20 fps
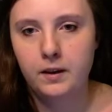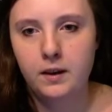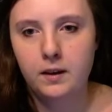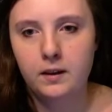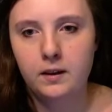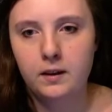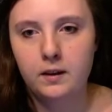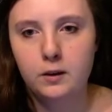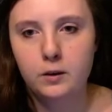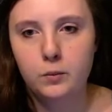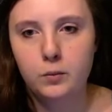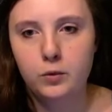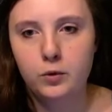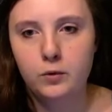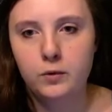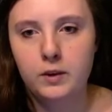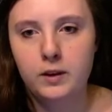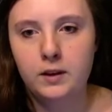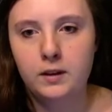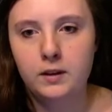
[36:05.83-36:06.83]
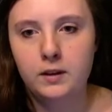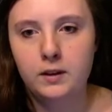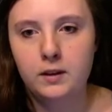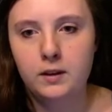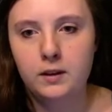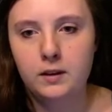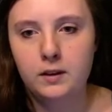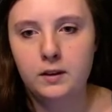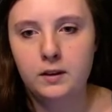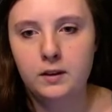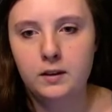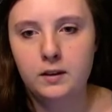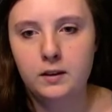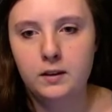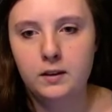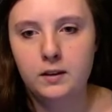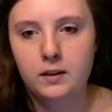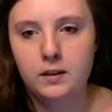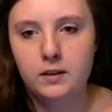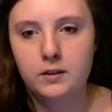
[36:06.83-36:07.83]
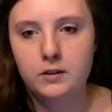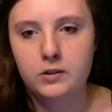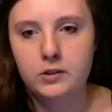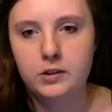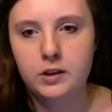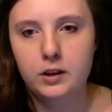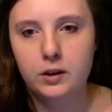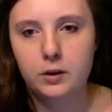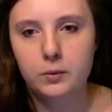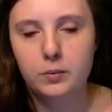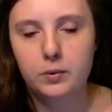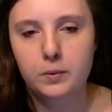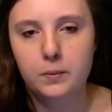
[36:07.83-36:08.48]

And move in Jacob.